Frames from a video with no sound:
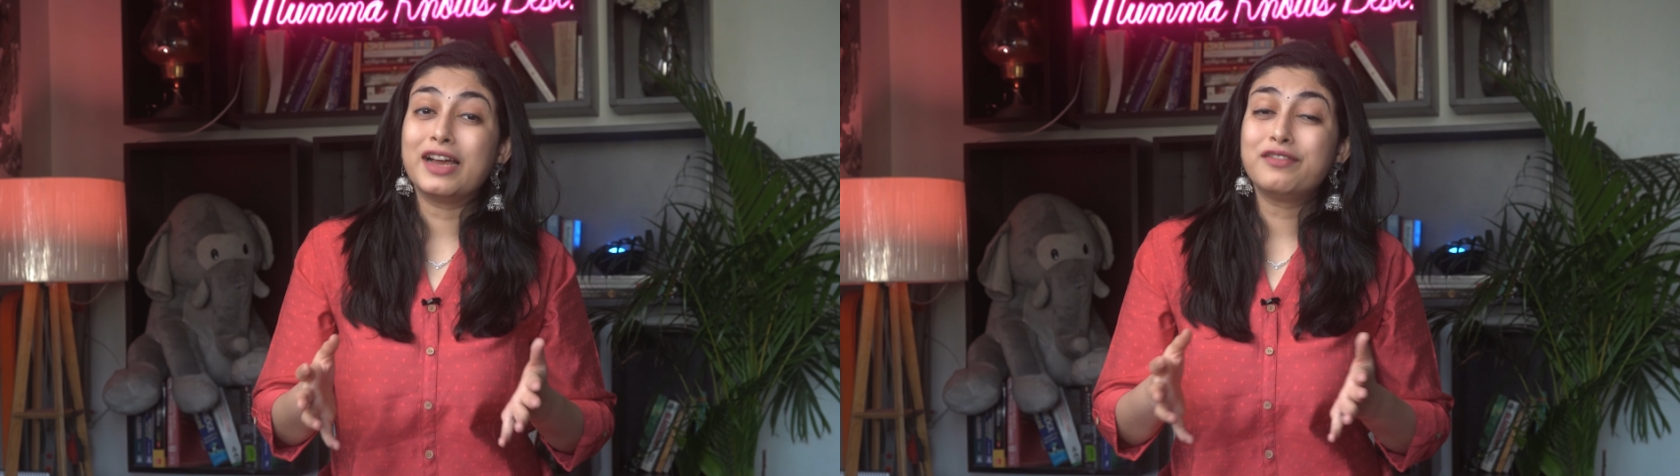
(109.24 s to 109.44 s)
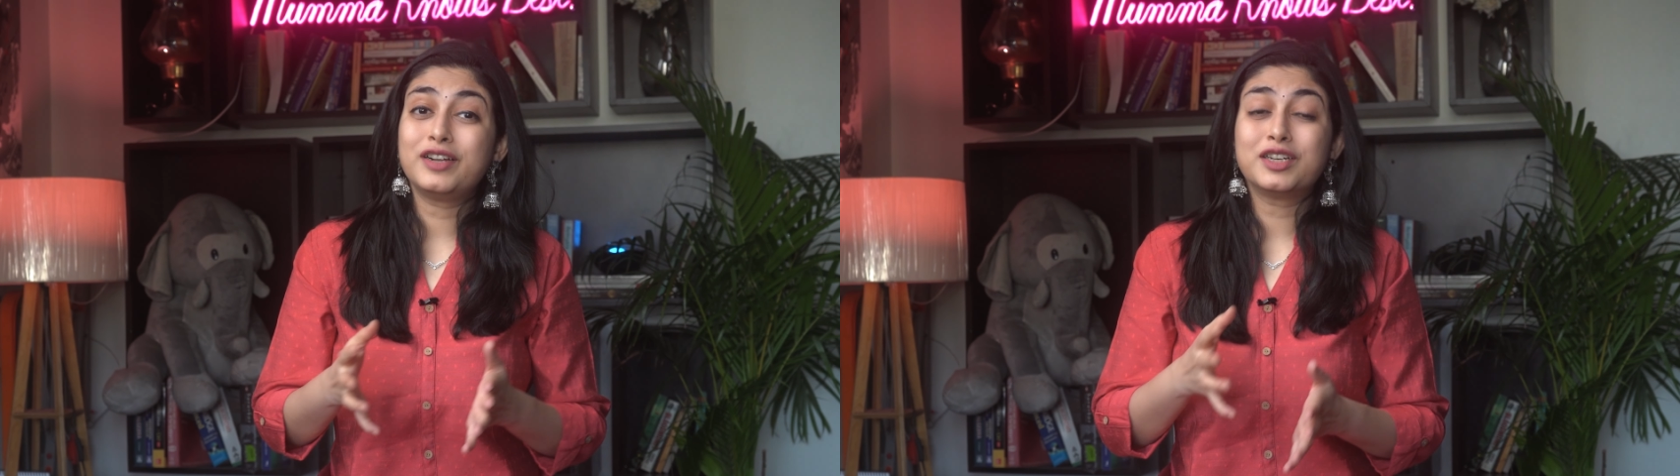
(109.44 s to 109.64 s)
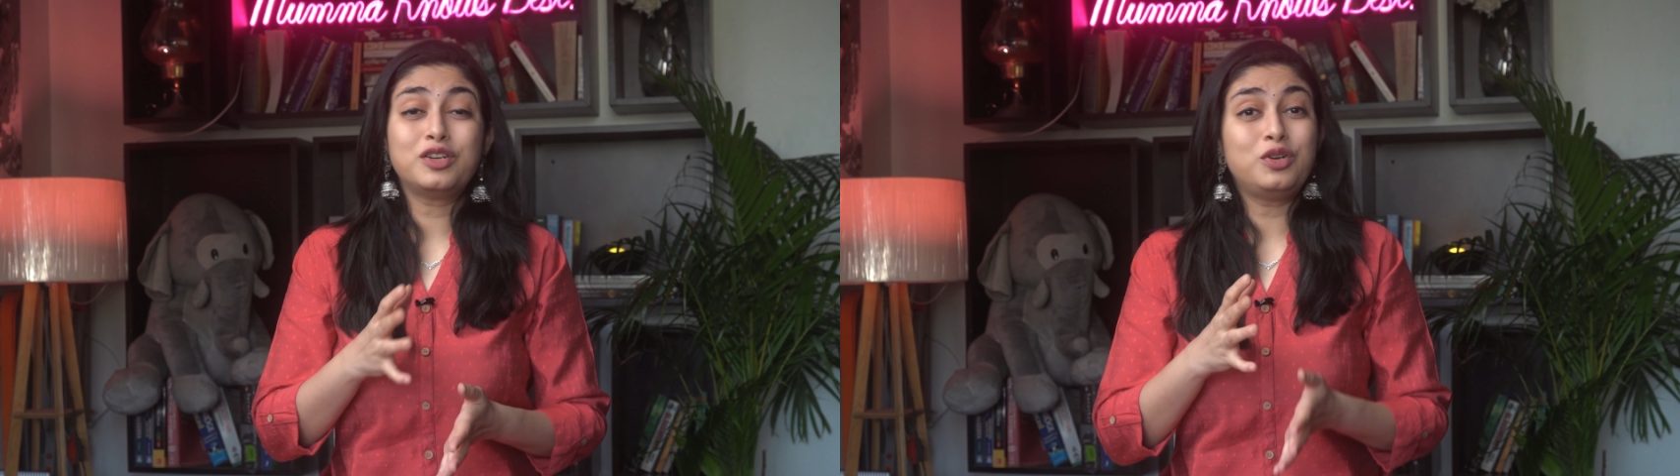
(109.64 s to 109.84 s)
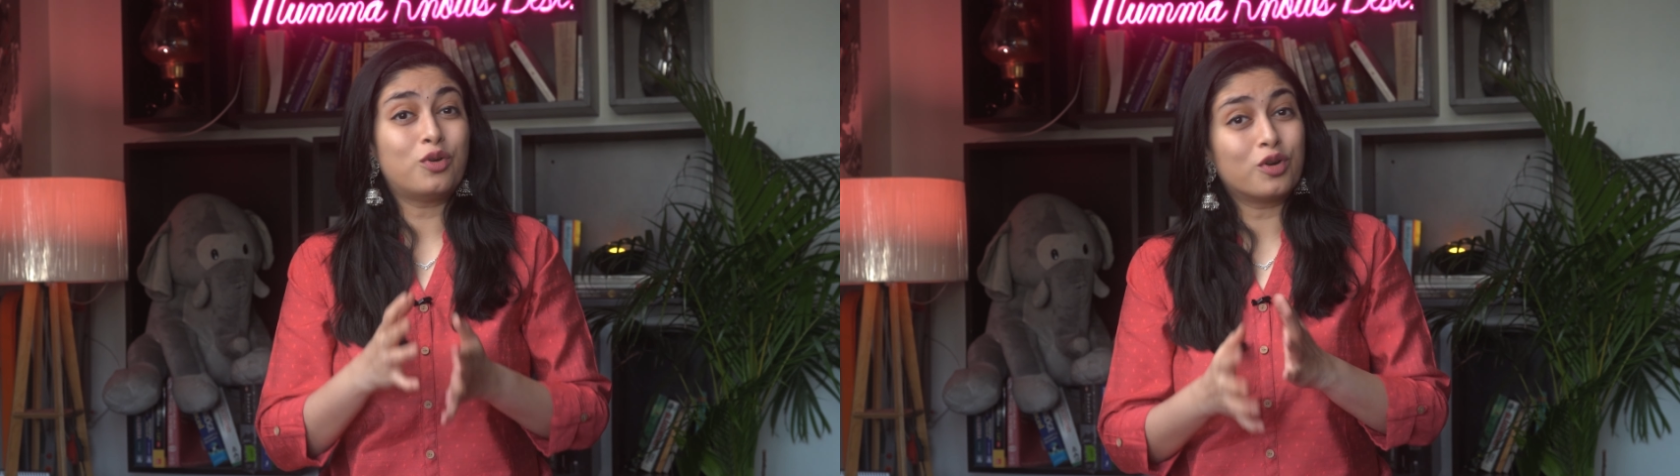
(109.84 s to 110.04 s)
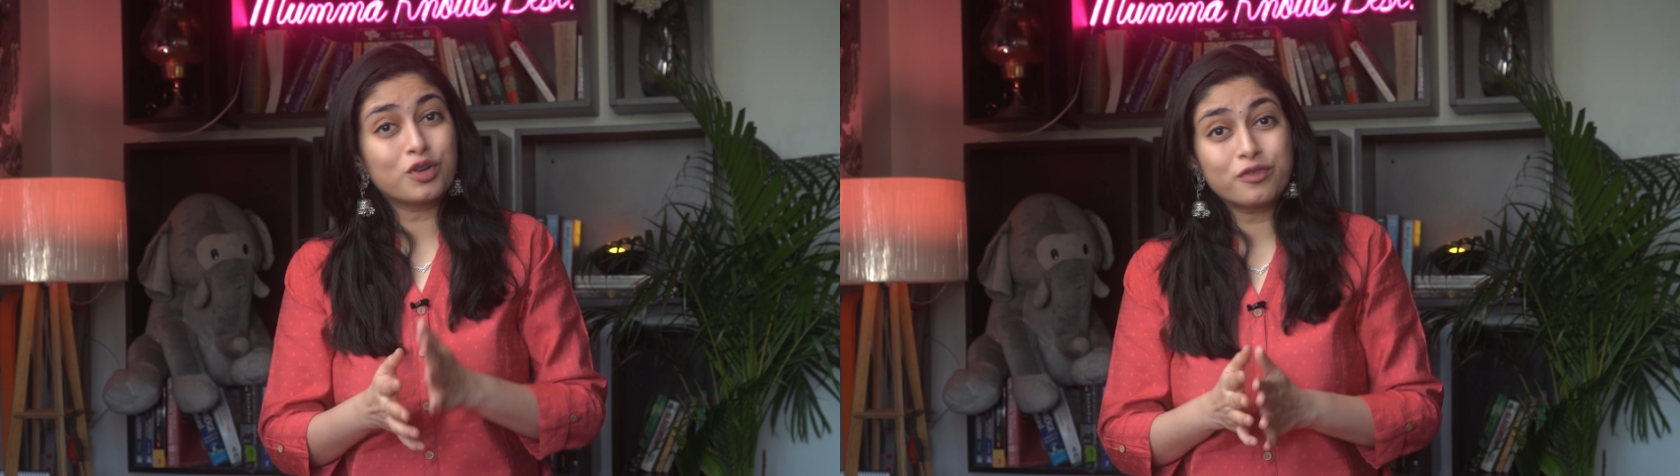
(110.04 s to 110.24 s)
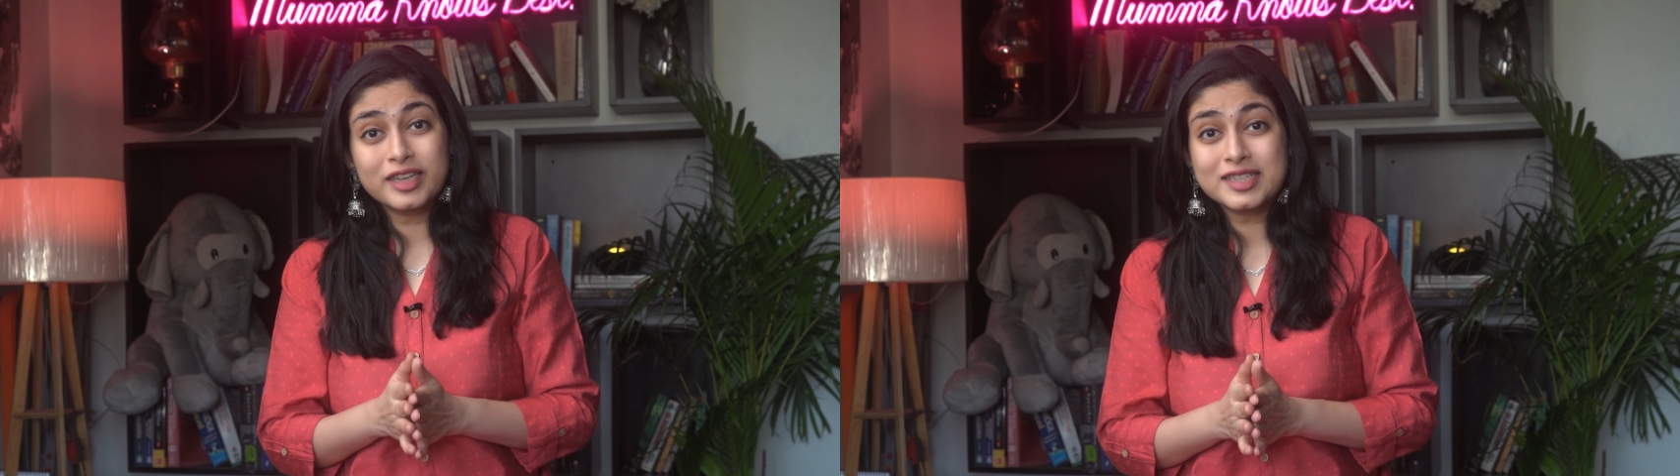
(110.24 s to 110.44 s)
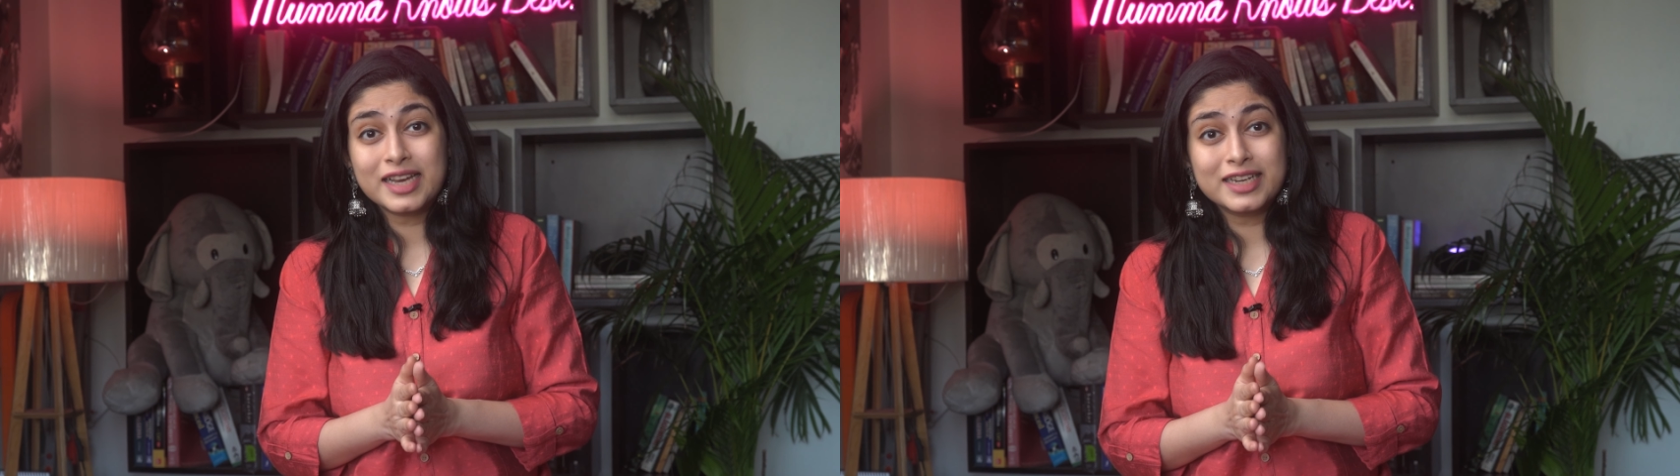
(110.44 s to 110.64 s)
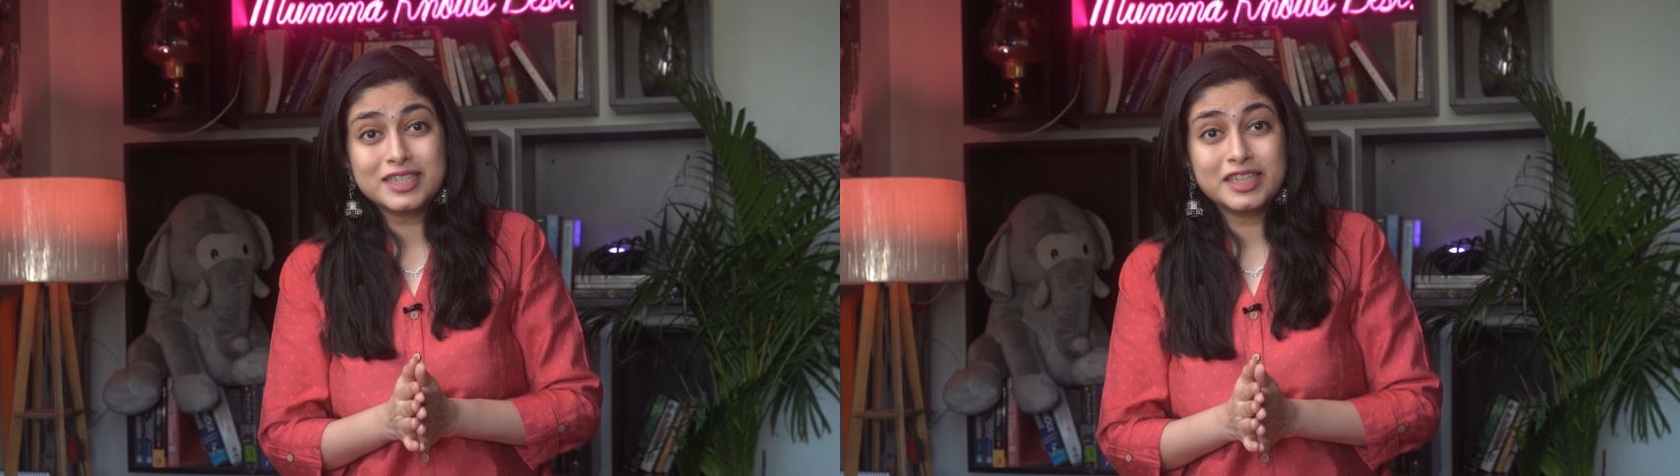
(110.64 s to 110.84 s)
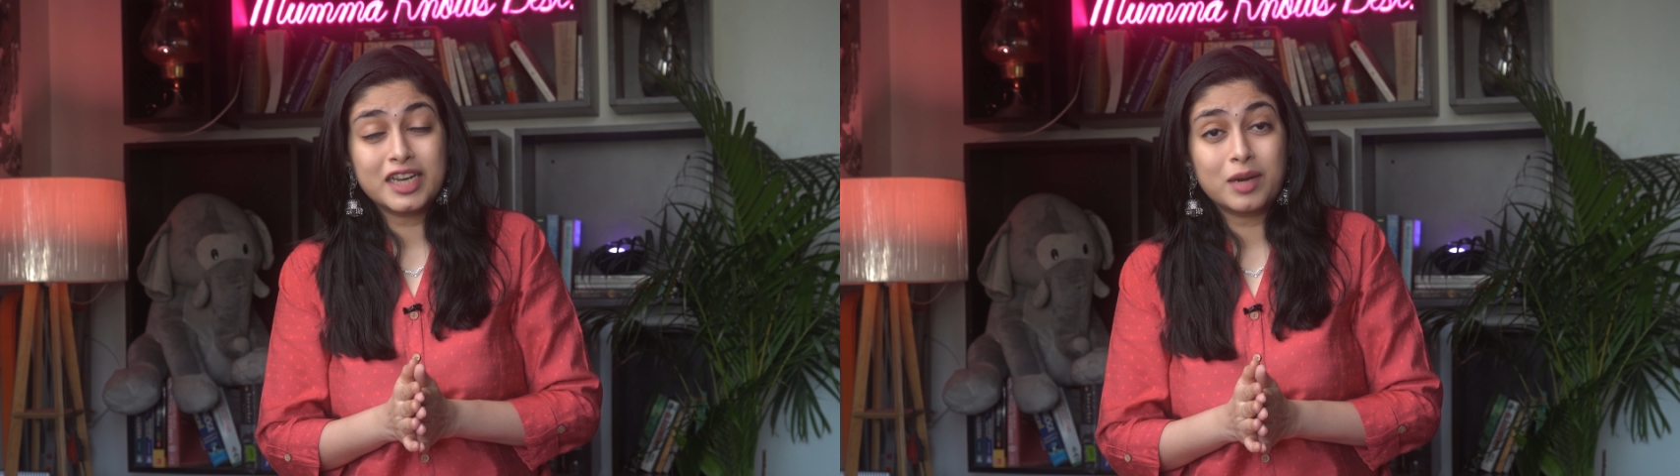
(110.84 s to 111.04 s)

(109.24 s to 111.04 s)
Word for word: I felt a lot of anxiety